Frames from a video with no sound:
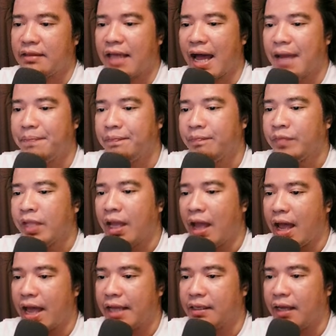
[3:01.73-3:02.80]
type
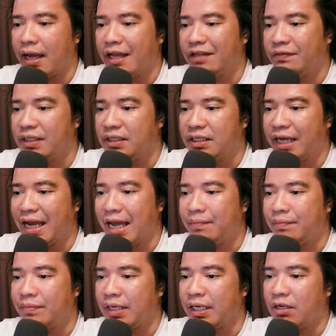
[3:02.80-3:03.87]
and the Elven
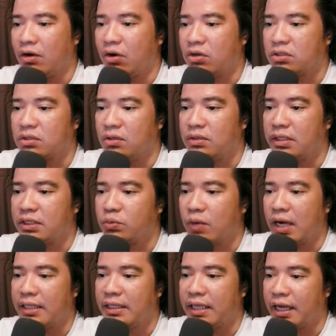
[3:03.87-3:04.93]
Gem and also this
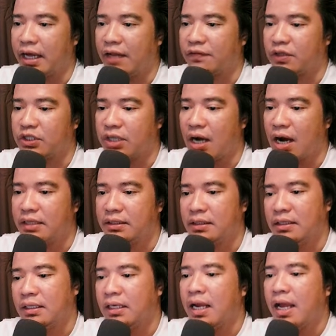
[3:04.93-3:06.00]
one, the Elf Shard
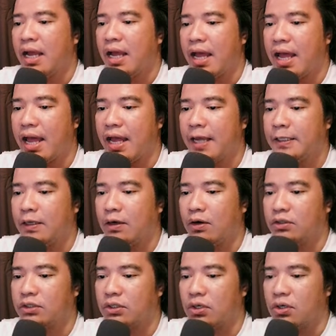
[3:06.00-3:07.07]
and
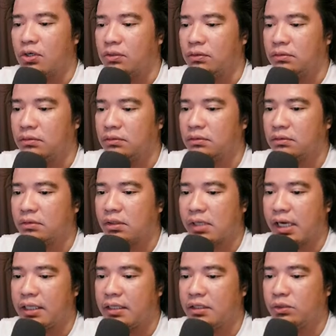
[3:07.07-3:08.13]
also,
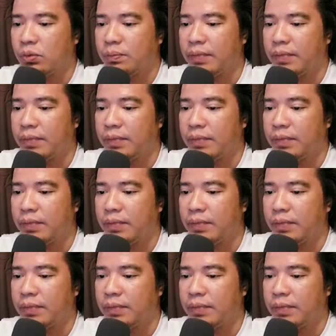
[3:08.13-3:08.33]
okay, this would